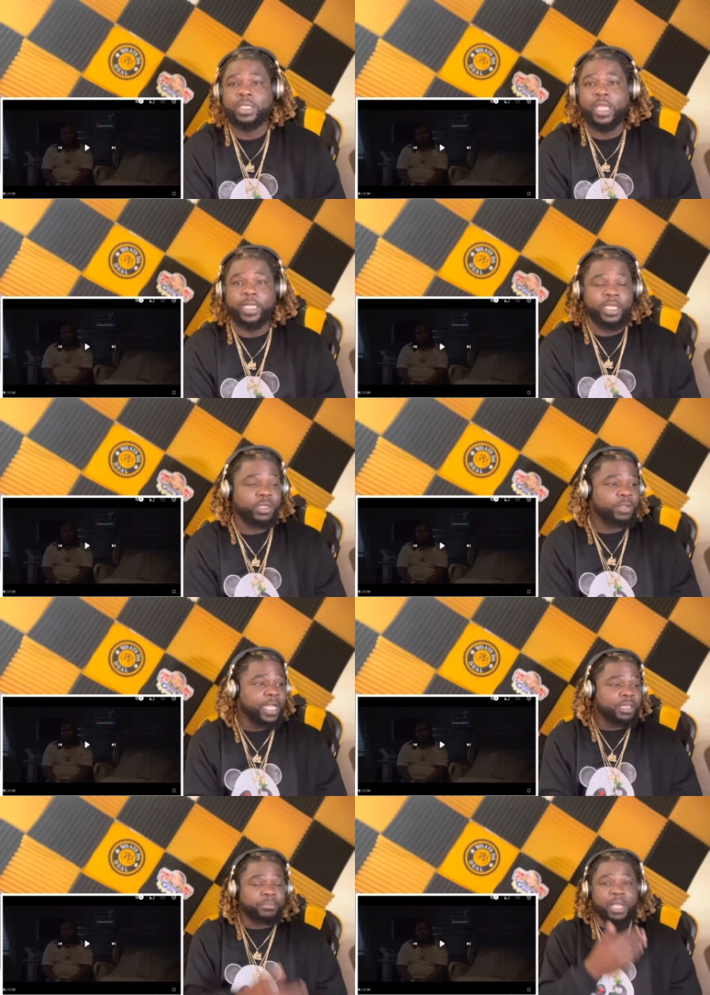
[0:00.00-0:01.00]
And then you
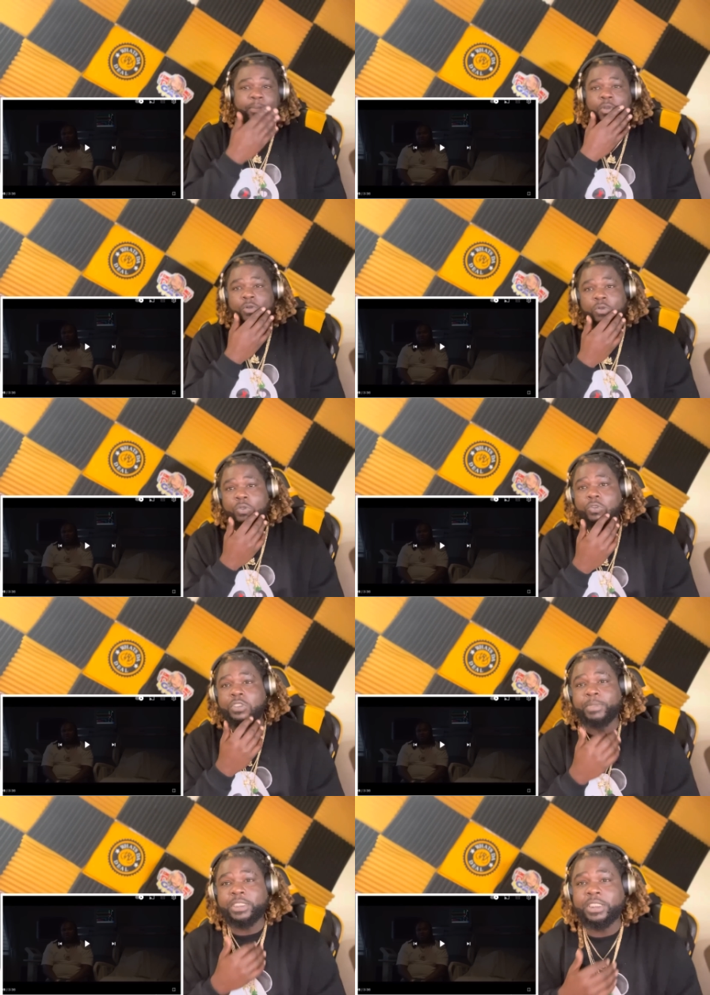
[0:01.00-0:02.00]
got the mama on the news.
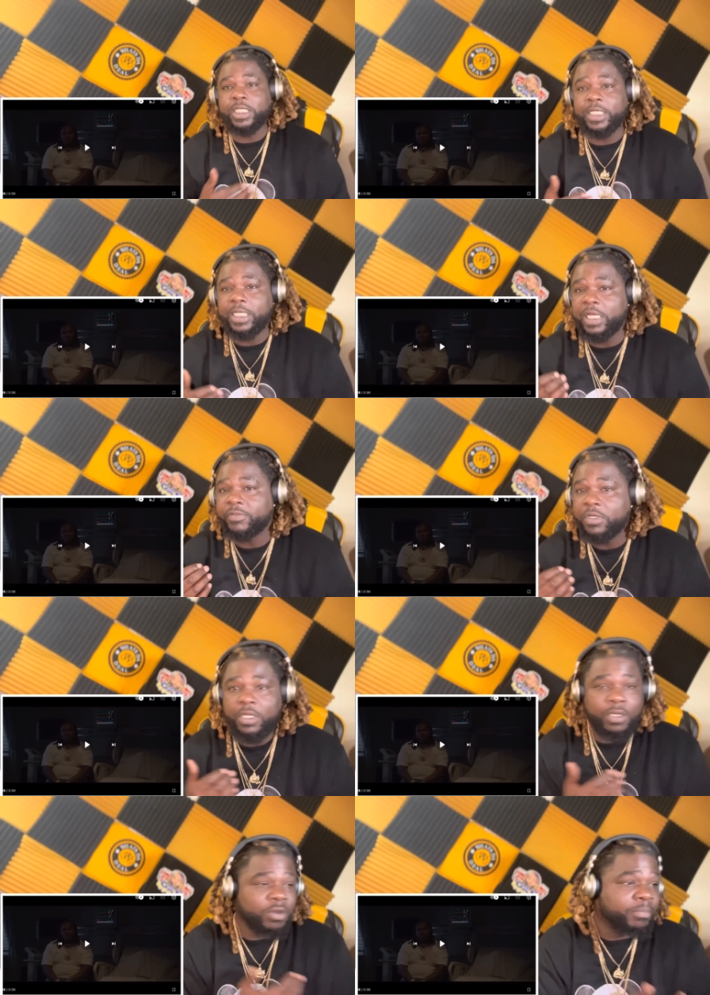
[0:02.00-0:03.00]
My son ain't never,
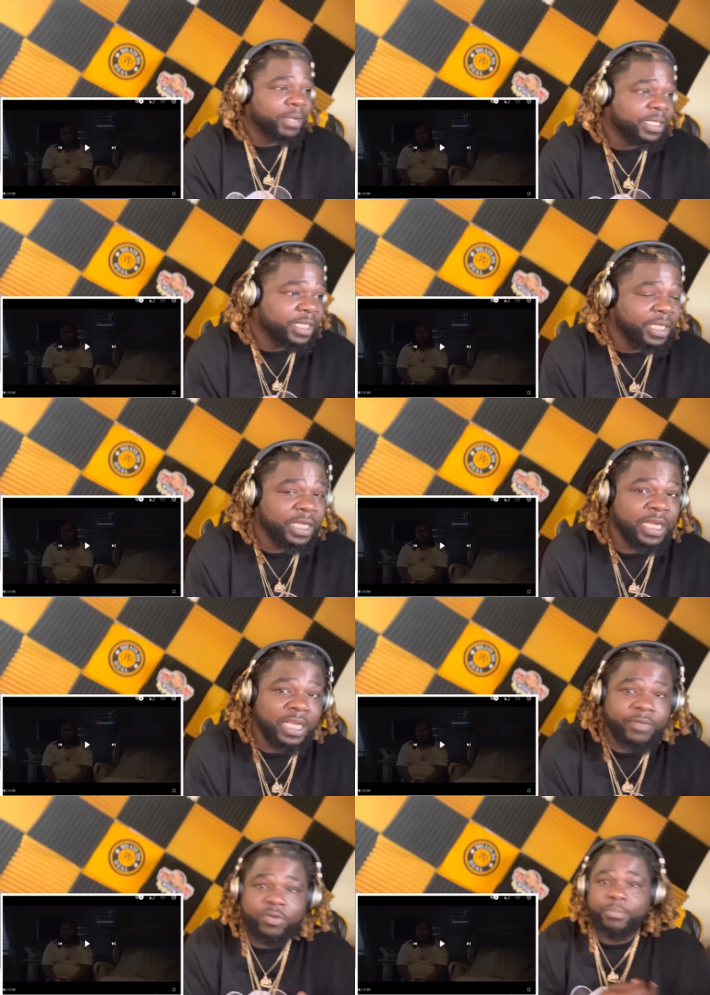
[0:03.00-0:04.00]
or my kid ain't
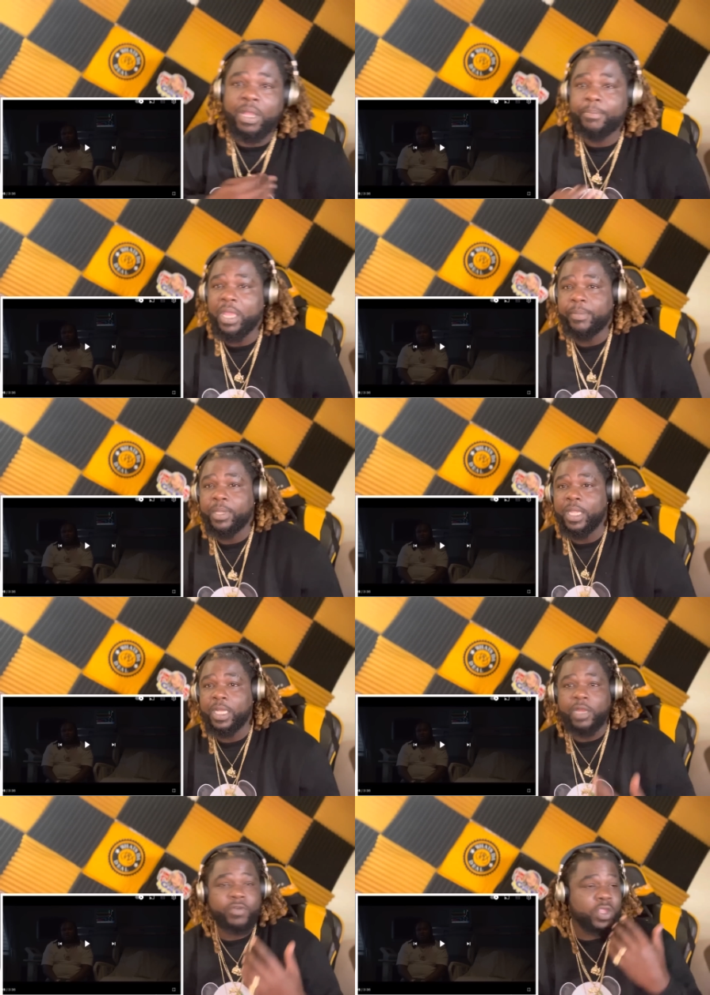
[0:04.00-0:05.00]
never, or my baby ain't
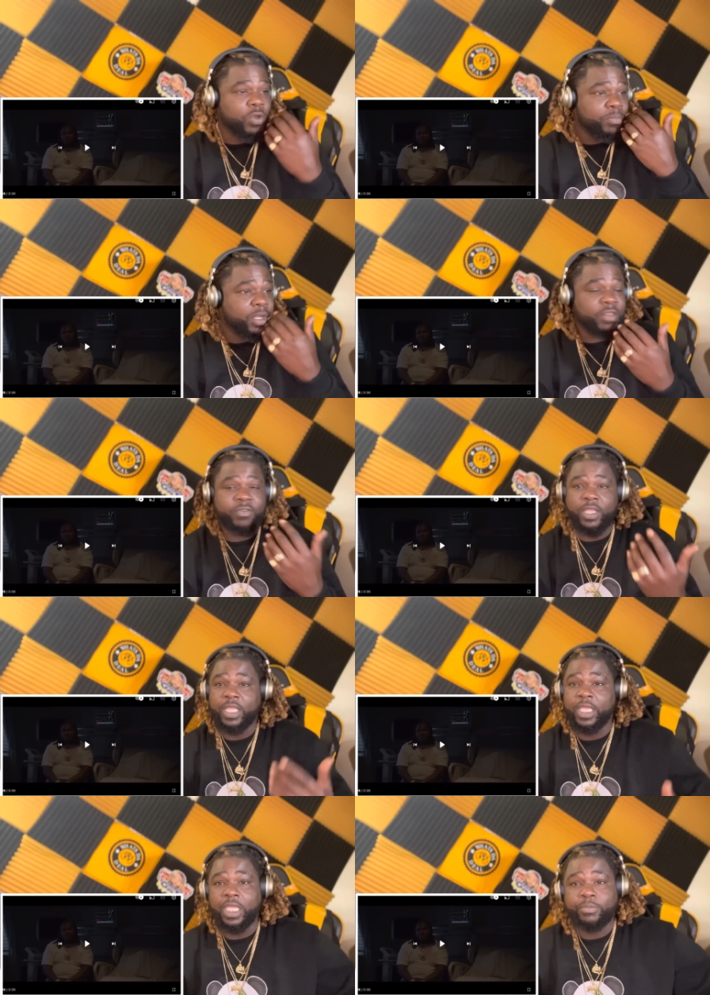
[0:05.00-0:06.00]
never. Your
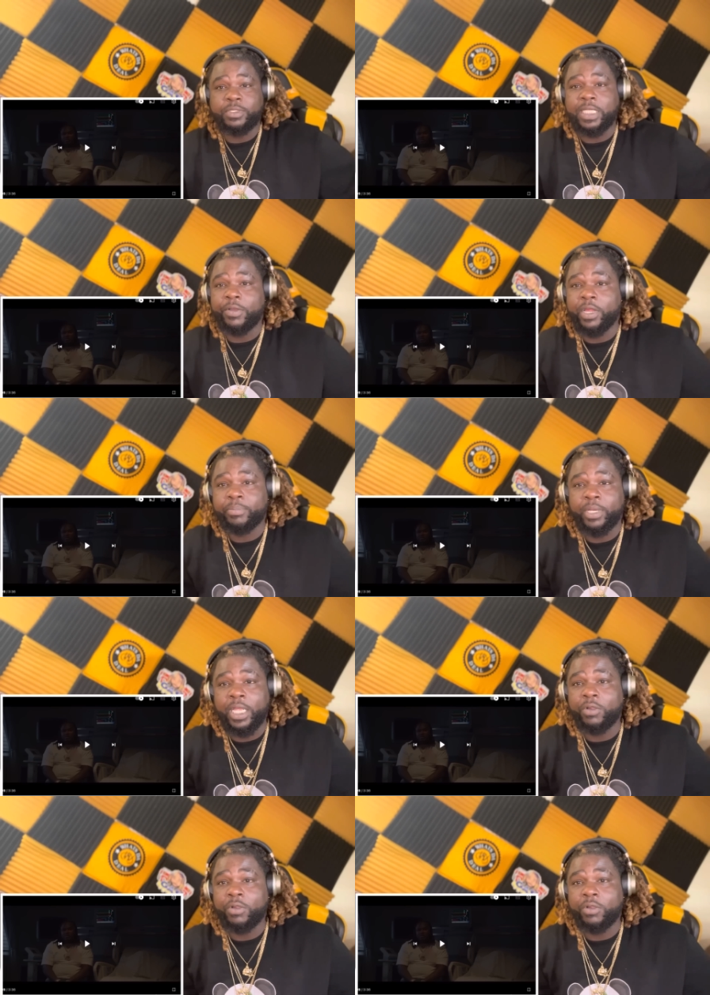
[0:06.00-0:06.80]
motherfucking kid was out here playing